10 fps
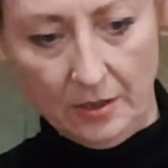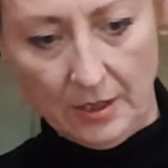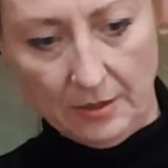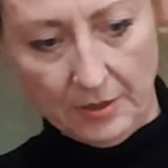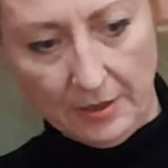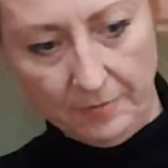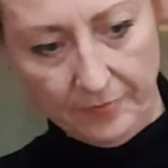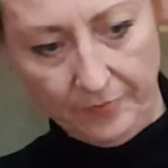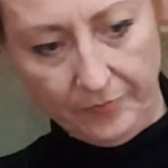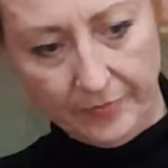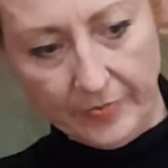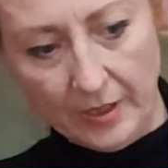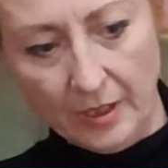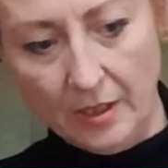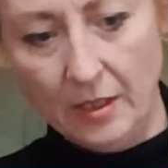Now then,
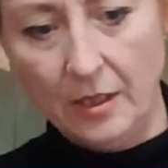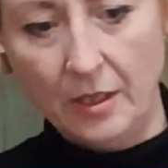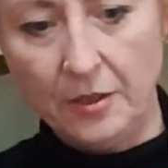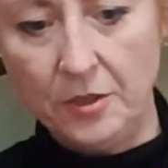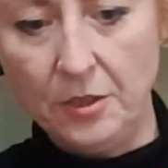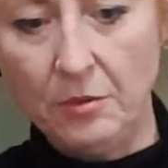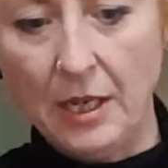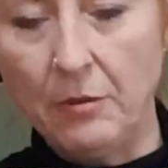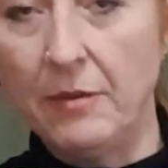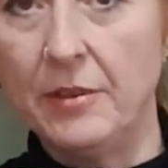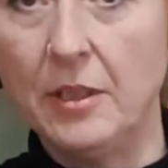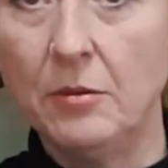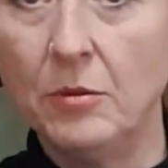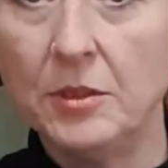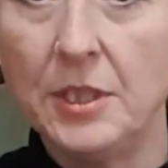I do, however,
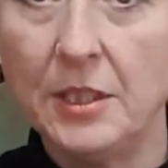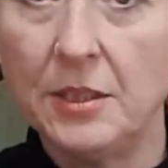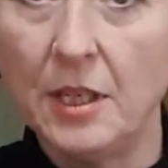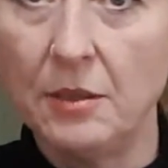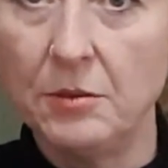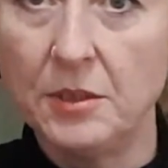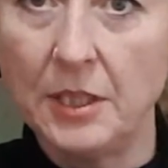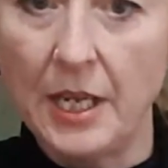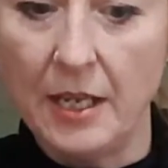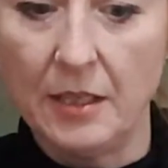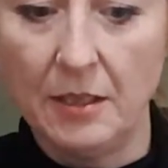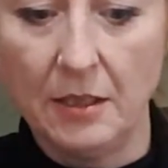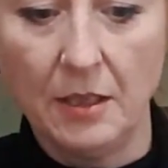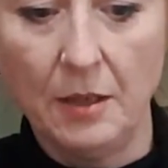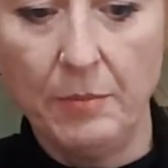want his nose to get
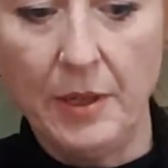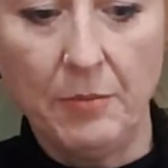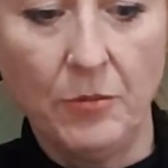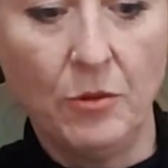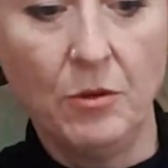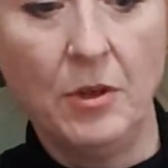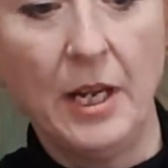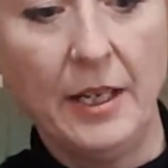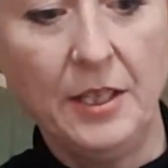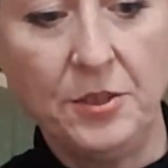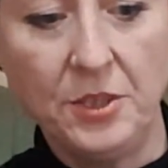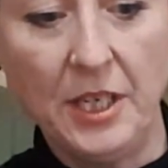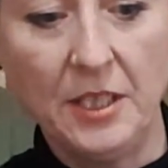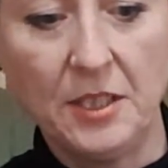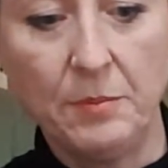a bit more, and his
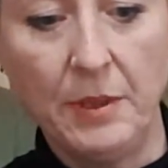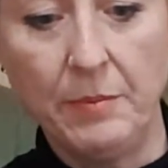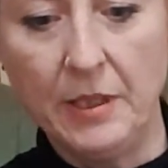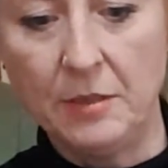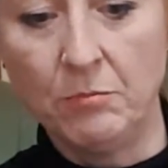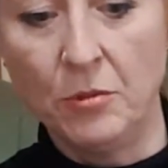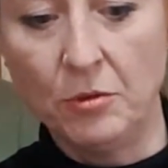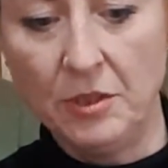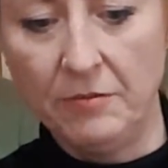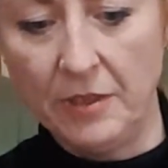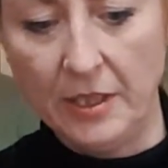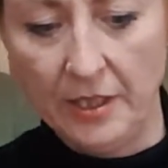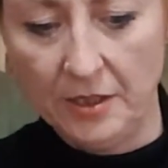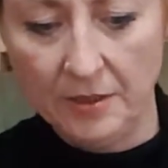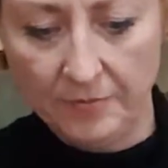cheeks to be a bit more defined.